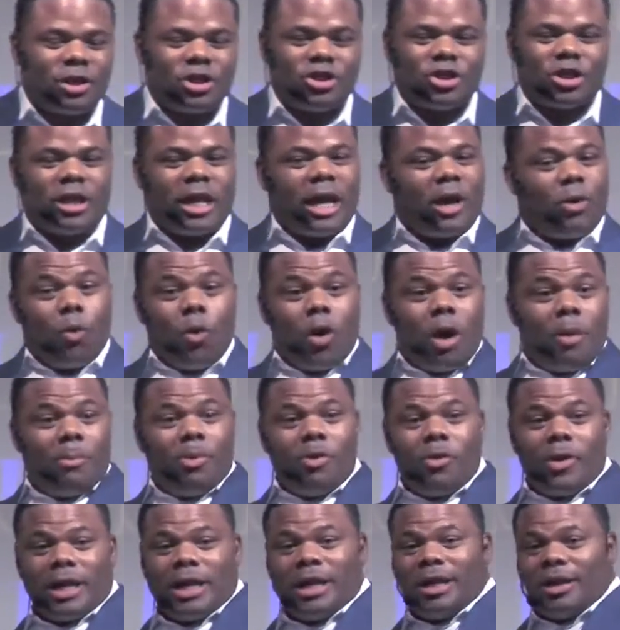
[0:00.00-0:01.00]
mentioned, at one
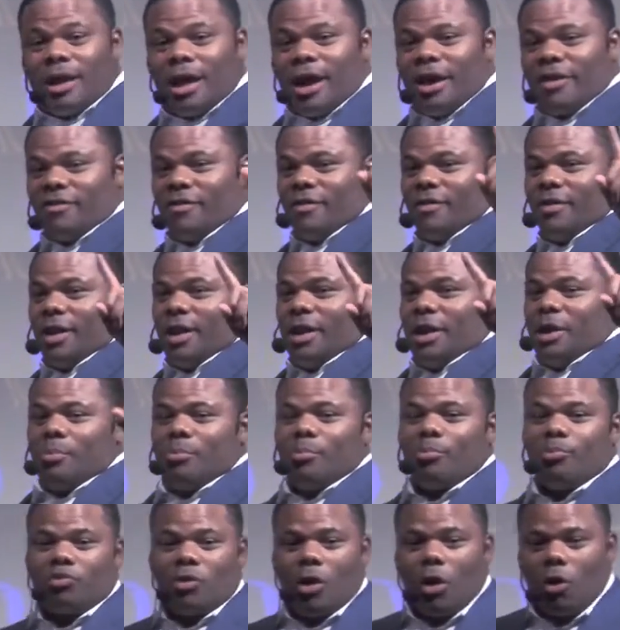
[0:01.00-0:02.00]
point in life
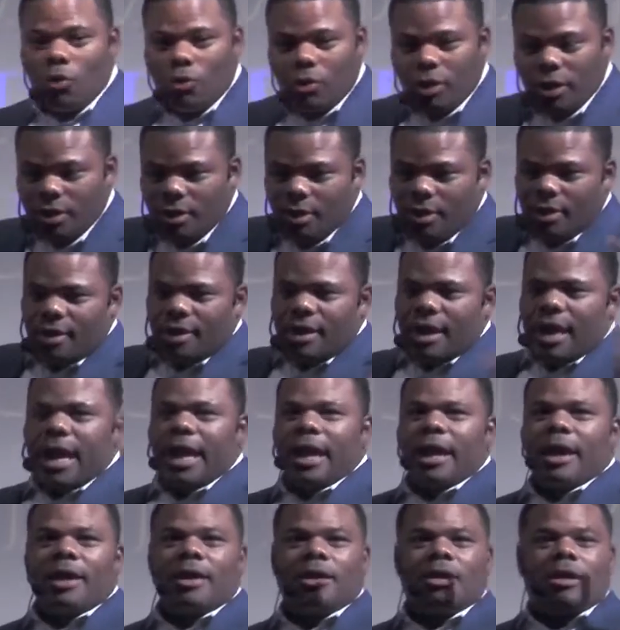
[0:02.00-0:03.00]
broke
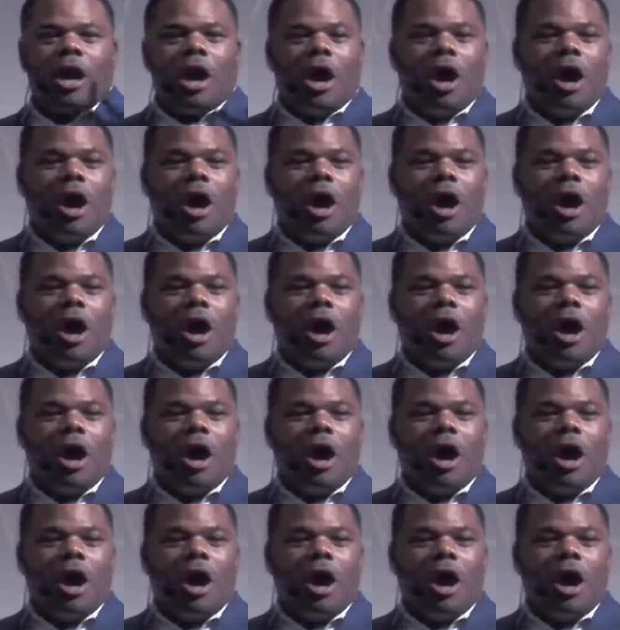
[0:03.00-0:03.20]
and